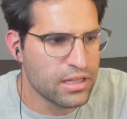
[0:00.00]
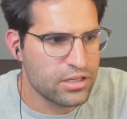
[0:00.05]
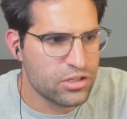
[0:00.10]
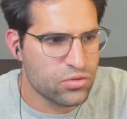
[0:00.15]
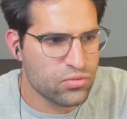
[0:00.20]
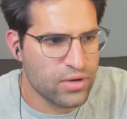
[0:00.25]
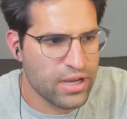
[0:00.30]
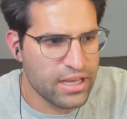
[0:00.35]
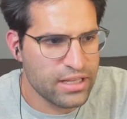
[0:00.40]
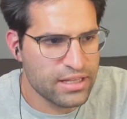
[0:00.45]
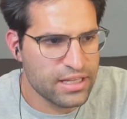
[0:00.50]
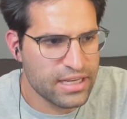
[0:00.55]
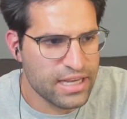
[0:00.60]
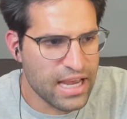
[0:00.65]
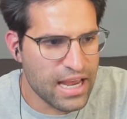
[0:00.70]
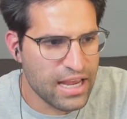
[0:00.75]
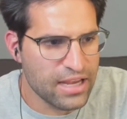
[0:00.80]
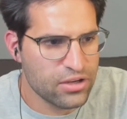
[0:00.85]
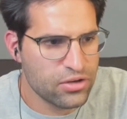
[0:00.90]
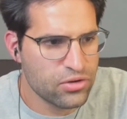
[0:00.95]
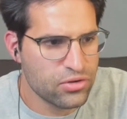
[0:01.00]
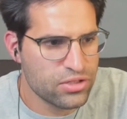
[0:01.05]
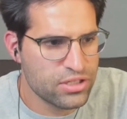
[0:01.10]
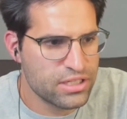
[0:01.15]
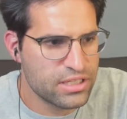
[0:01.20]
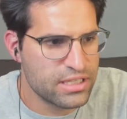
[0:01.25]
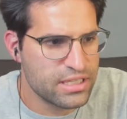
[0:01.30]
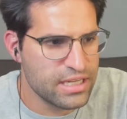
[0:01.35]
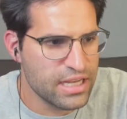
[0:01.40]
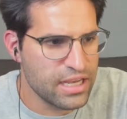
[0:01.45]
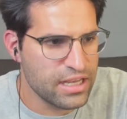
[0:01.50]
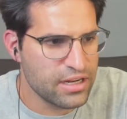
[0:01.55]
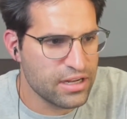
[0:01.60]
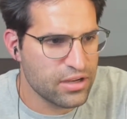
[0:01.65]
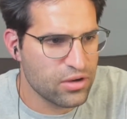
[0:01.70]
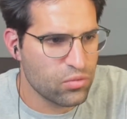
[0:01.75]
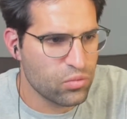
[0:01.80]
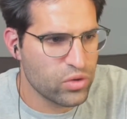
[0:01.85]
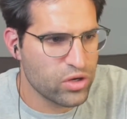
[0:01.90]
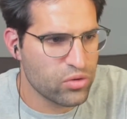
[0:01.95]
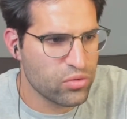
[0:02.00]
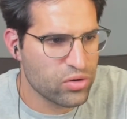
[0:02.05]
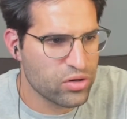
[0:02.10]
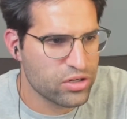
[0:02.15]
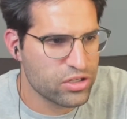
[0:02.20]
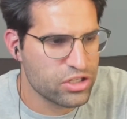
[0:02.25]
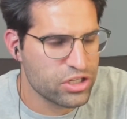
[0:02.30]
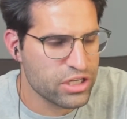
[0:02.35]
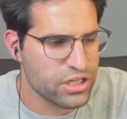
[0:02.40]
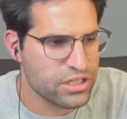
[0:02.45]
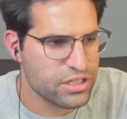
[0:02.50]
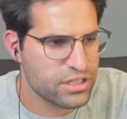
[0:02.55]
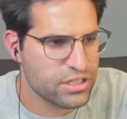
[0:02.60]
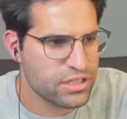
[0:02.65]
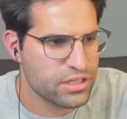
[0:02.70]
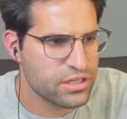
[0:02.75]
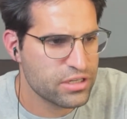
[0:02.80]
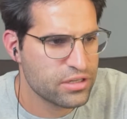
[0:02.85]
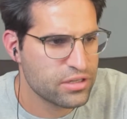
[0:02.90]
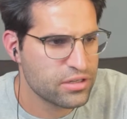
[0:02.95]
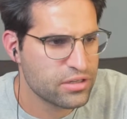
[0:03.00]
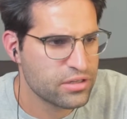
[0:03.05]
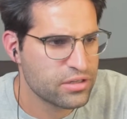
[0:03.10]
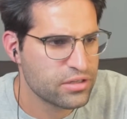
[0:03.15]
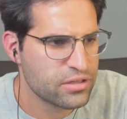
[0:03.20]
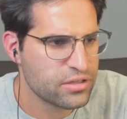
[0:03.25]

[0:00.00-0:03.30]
Let's raid the guy whose data we were just